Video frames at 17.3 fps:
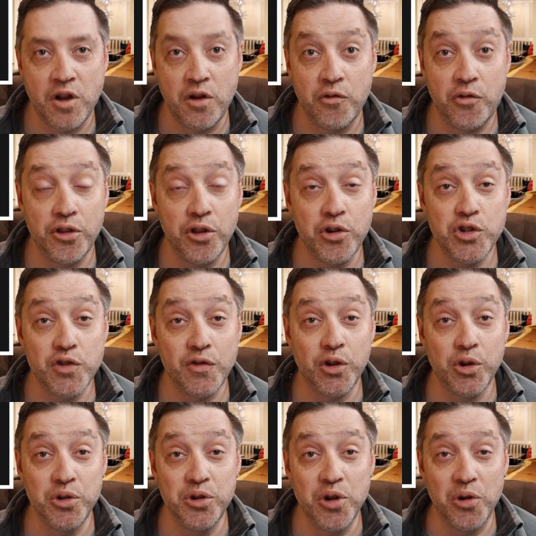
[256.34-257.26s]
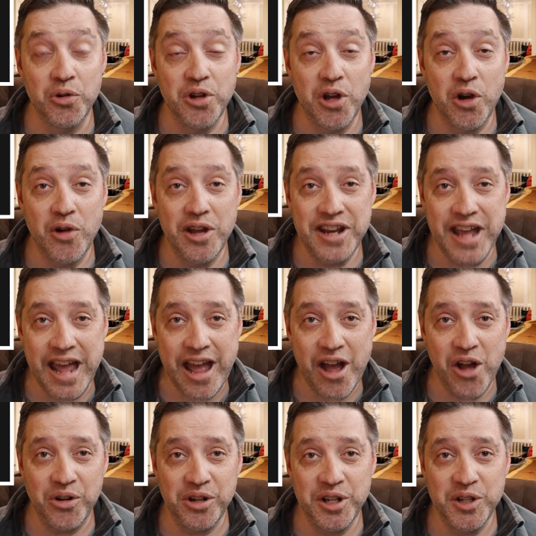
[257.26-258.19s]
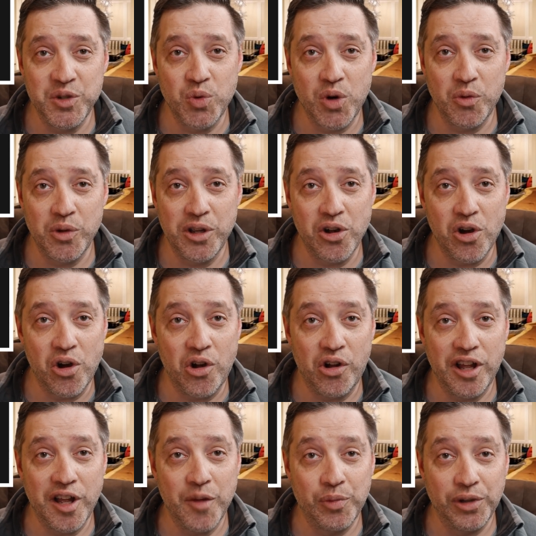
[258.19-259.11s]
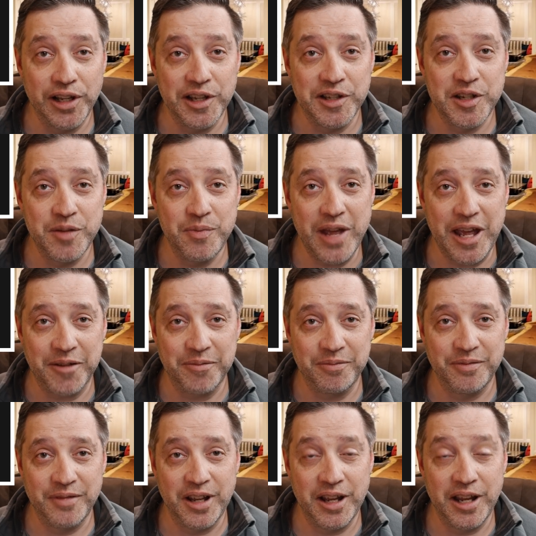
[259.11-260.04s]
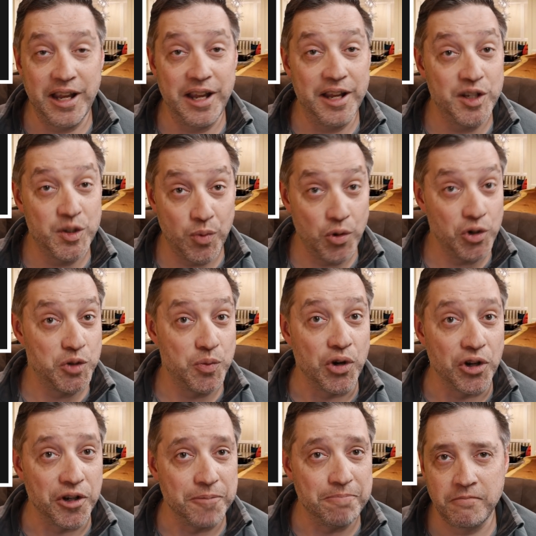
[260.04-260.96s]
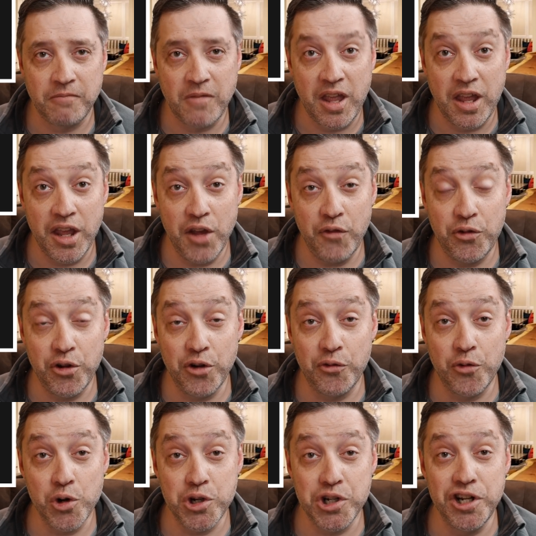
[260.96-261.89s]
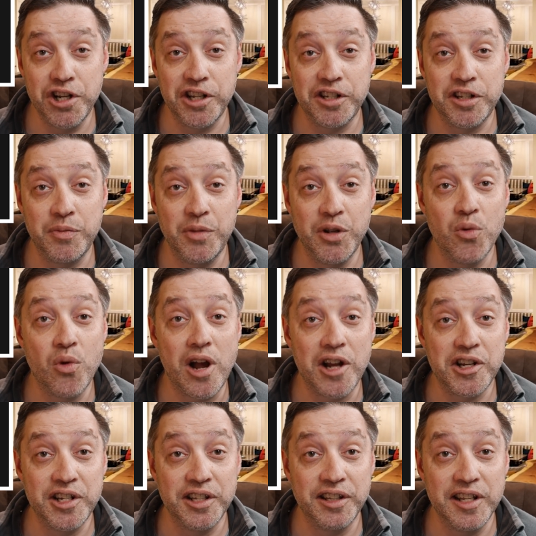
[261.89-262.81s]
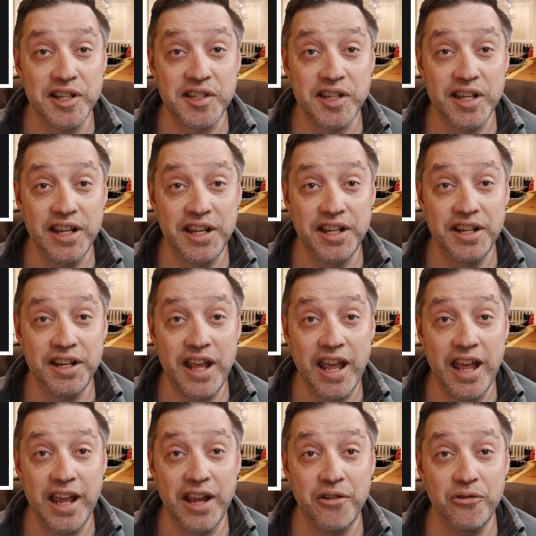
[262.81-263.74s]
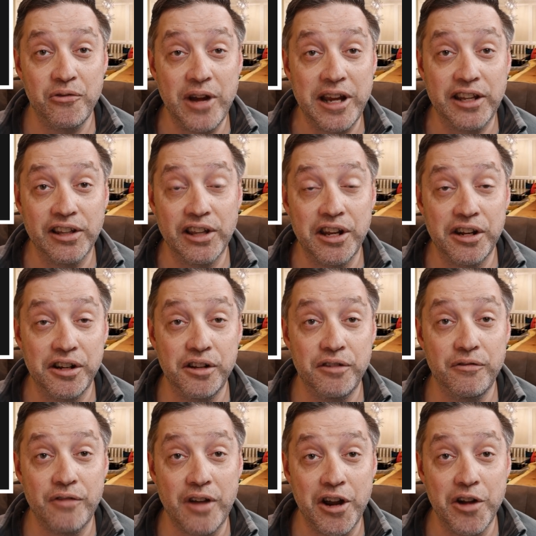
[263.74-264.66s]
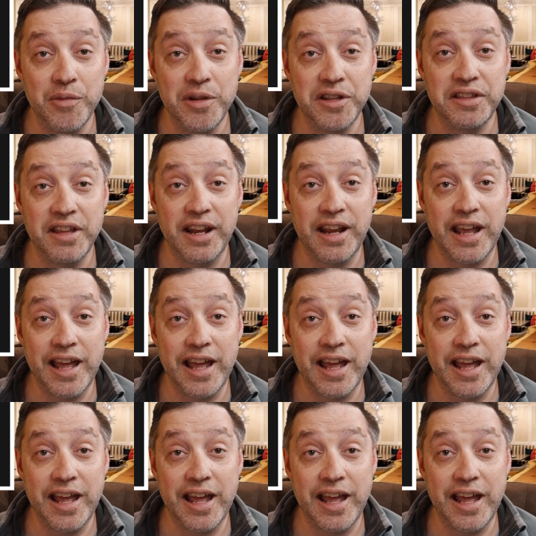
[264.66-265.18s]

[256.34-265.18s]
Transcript: For those of you who don't know, an out is what we call a place to bet, a sports book. If you're fortunate to be watching this in a regulated environment that